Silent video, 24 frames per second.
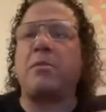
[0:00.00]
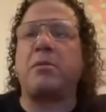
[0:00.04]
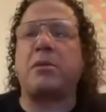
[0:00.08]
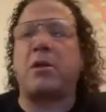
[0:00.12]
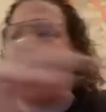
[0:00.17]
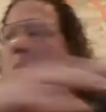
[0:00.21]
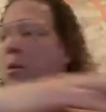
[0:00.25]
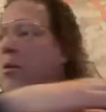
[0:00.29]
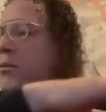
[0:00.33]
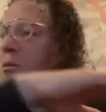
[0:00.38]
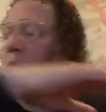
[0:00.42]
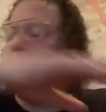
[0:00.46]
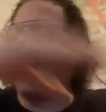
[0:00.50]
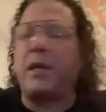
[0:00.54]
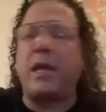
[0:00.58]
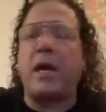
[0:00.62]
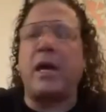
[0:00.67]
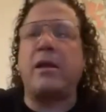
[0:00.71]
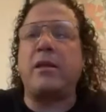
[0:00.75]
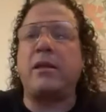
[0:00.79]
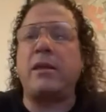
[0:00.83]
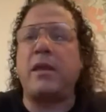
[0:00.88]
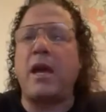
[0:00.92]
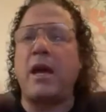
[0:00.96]
Well,
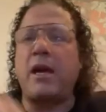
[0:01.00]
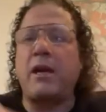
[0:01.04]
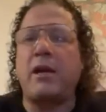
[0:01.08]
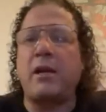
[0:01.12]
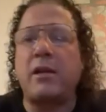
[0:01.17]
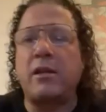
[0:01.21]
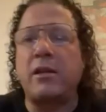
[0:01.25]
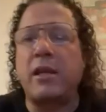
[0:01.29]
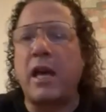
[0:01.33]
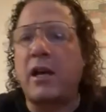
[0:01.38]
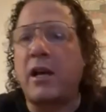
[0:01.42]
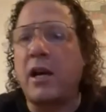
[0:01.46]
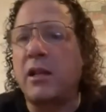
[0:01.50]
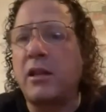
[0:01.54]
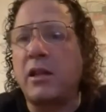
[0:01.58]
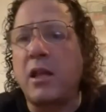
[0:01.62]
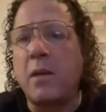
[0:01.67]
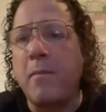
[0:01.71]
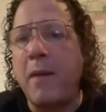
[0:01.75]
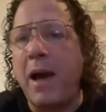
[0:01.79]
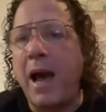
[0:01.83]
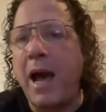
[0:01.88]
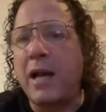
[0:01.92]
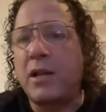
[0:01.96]
they cut
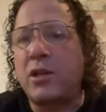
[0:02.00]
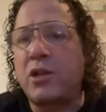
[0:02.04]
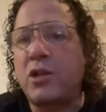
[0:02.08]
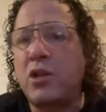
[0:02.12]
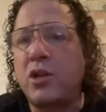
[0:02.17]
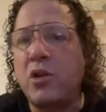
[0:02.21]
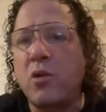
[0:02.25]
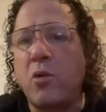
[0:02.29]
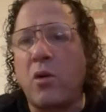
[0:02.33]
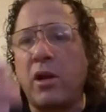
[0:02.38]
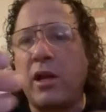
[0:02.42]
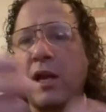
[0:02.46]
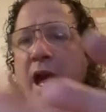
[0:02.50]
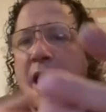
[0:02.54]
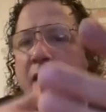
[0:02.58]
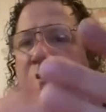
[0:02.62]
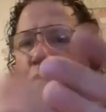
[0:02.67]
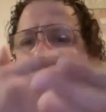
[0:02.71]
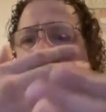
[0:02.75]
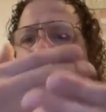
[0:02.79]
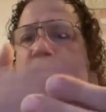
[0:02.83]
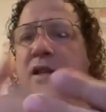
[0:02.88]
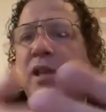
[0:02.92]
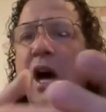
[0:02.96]
the match. You only
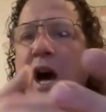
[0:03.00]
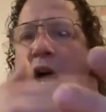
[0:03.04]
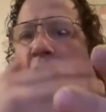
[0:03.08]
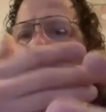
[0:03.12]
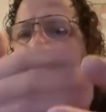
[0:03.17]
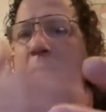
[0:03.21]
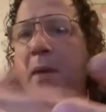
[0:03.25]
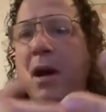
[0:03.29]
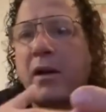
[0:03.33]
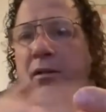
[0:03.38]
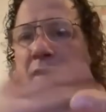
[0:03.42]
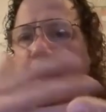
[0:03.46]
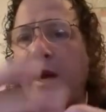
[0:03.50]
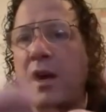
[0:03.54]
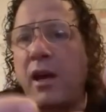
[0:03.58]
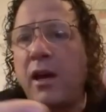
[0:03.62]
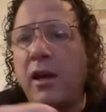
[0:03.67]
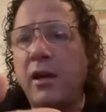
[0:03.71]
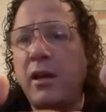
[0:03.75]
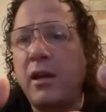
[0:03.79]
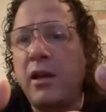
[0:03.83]
have your time out there,